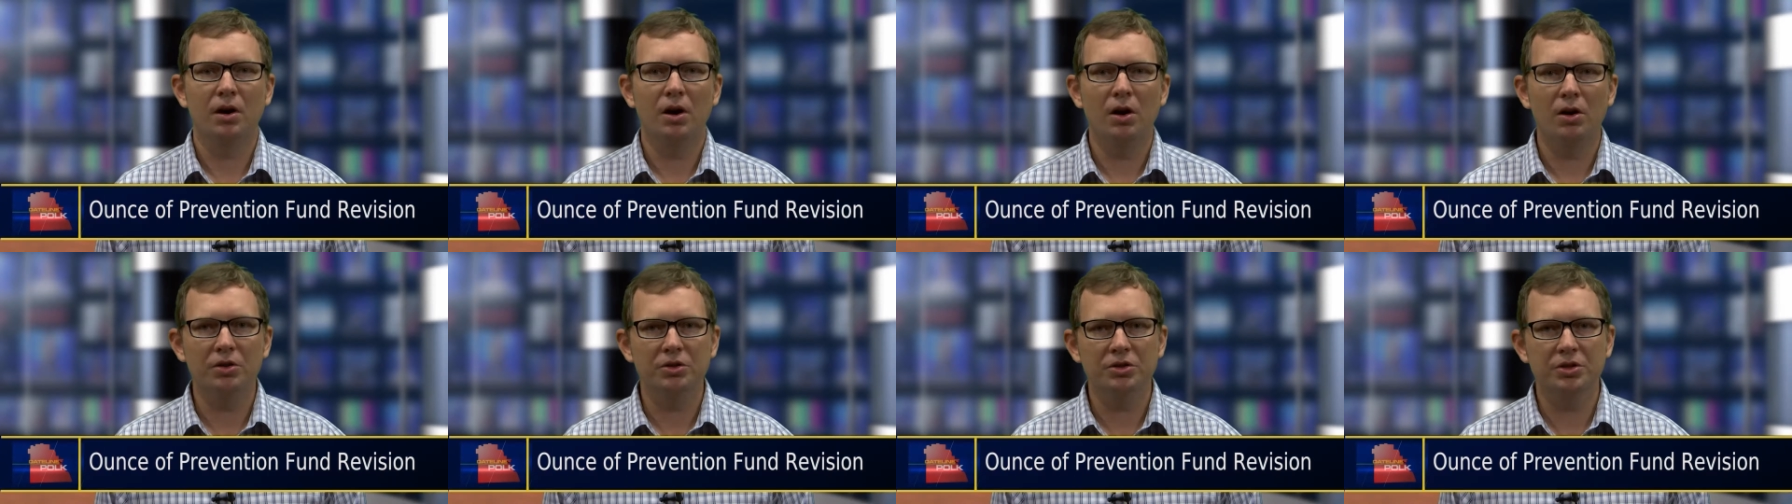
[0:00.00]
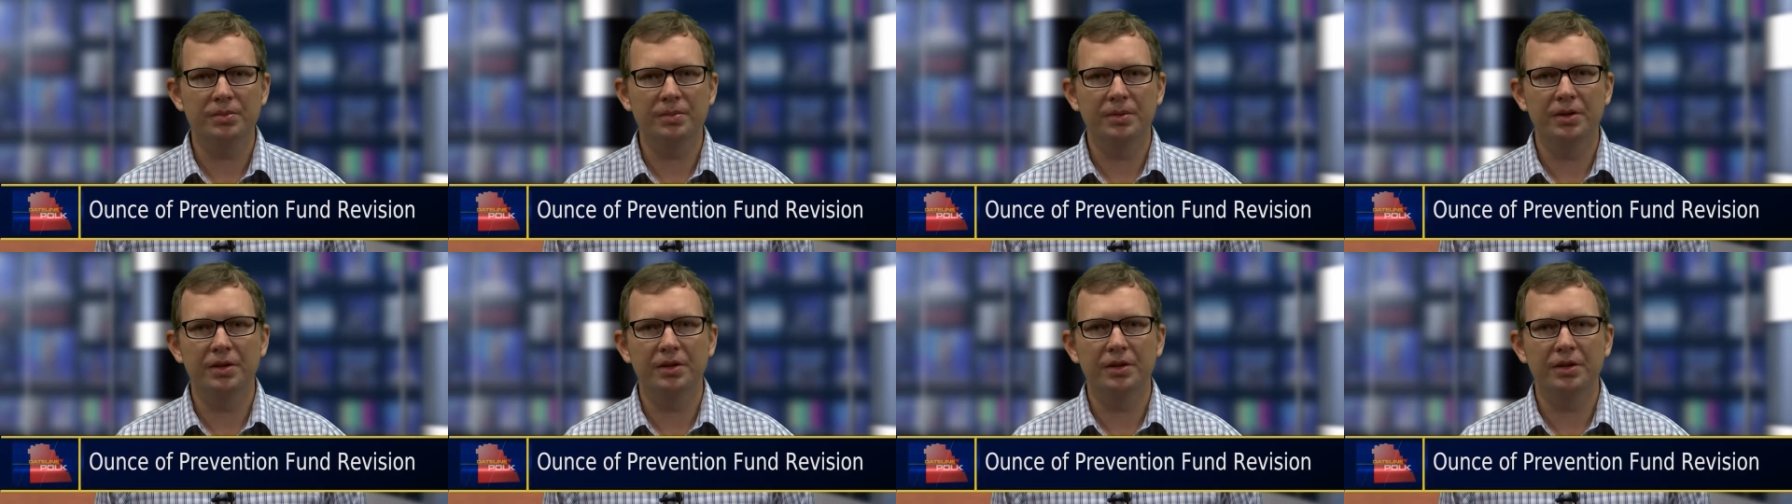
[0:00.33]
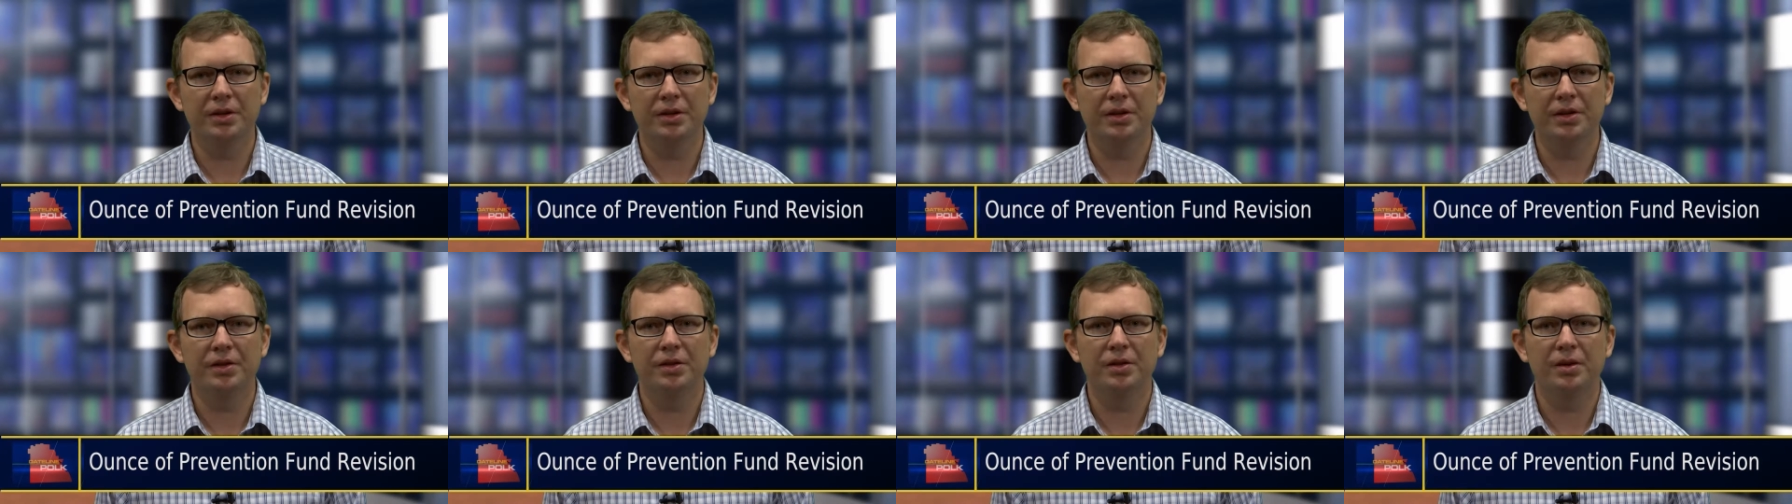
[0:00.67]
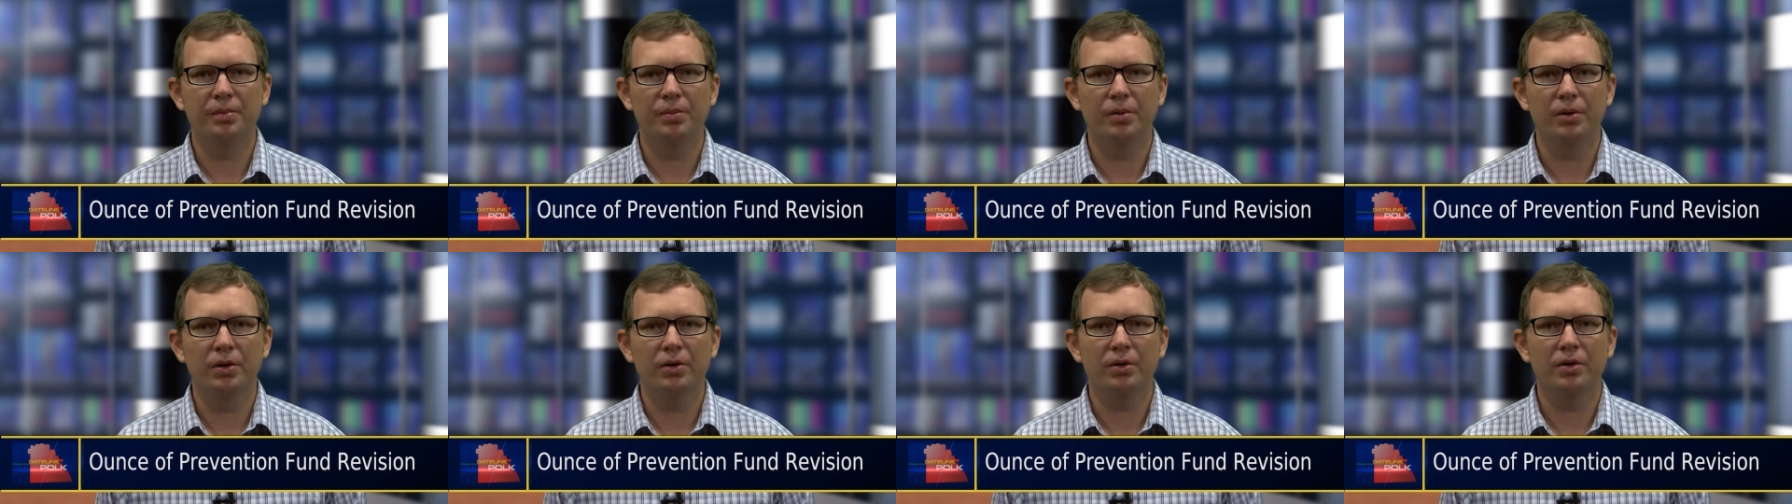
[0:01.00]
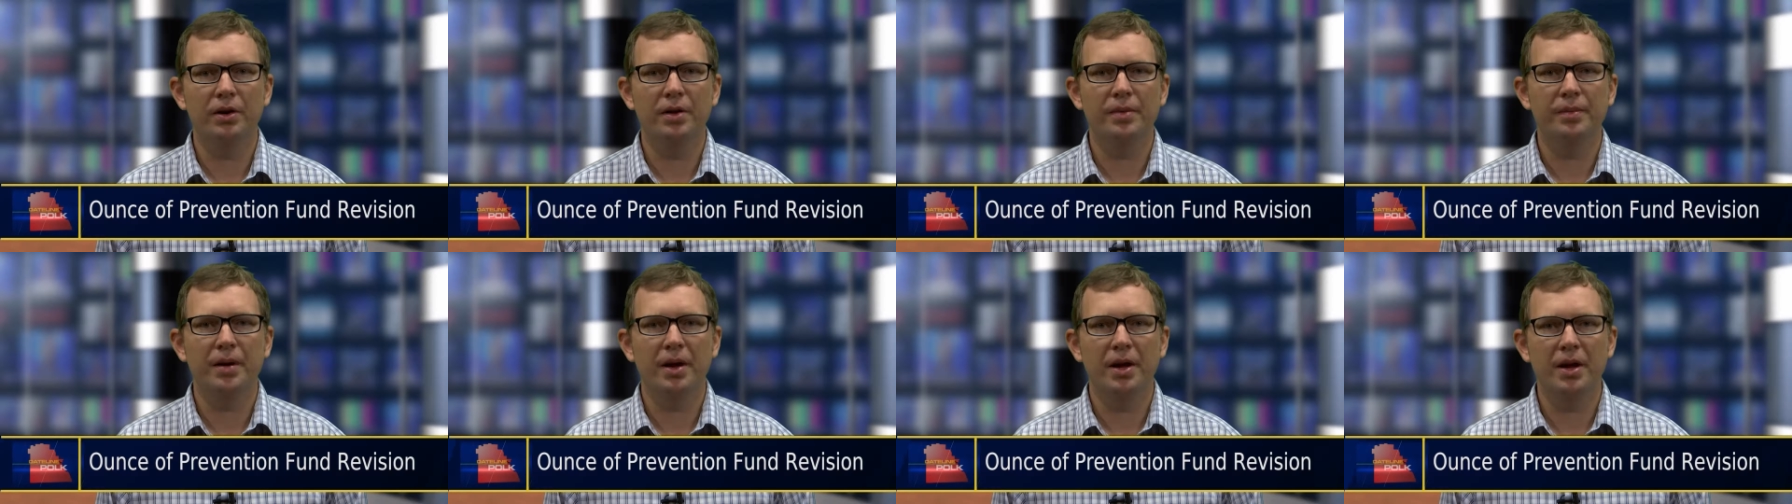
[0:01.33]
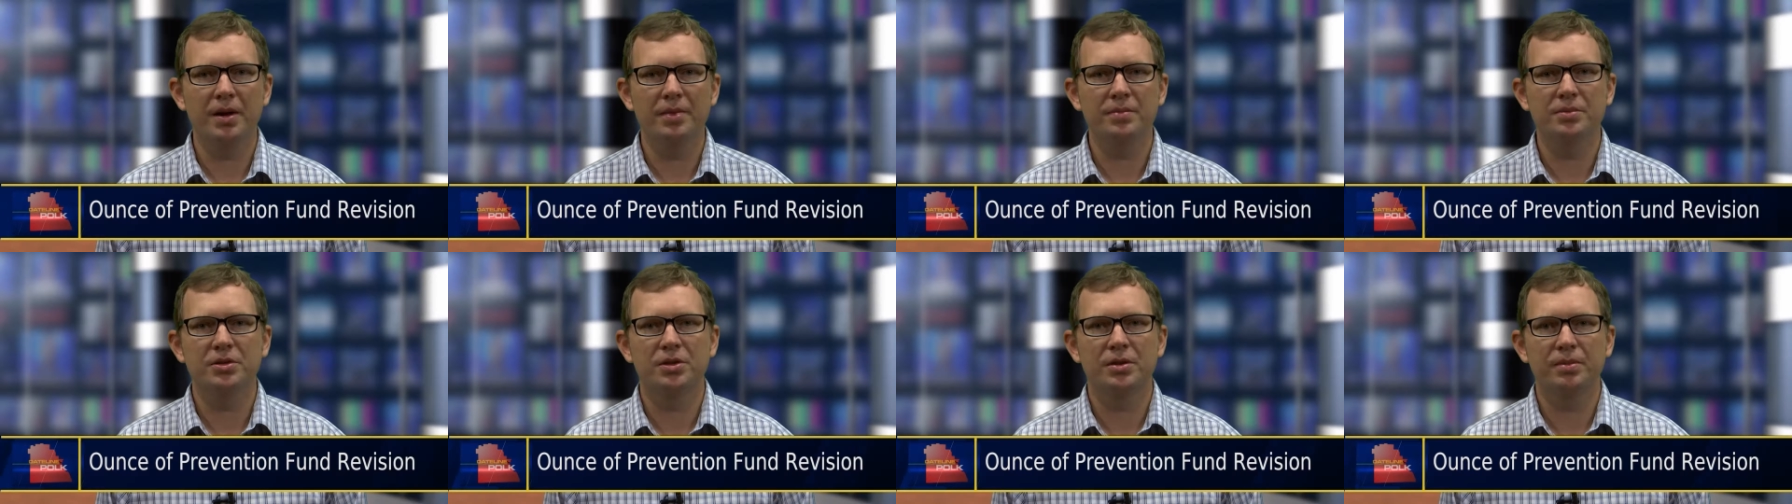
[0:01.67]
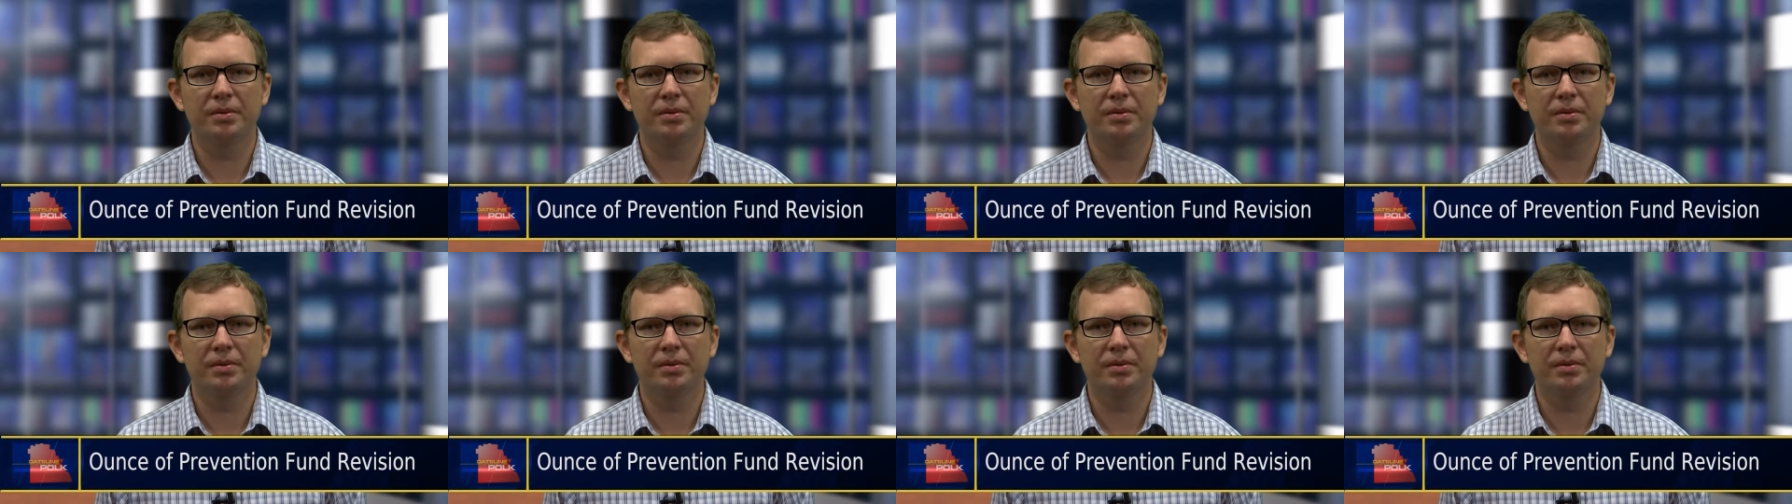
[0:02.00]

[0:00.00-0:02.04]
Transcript: Ultimately, the program aims